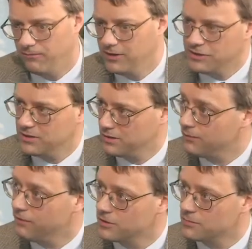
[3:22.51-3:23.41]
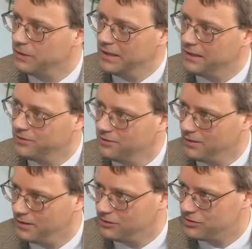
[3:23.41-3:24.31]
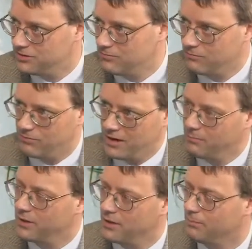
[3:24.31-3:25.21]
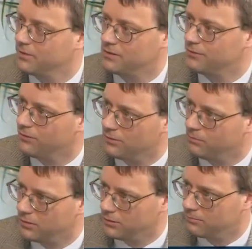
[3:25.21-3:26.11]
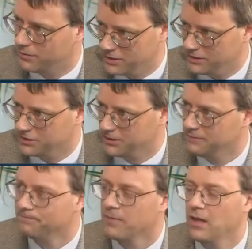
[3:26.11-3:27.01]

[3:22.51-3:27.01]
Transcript: finishing their first plants and just ramping up into full-blown production.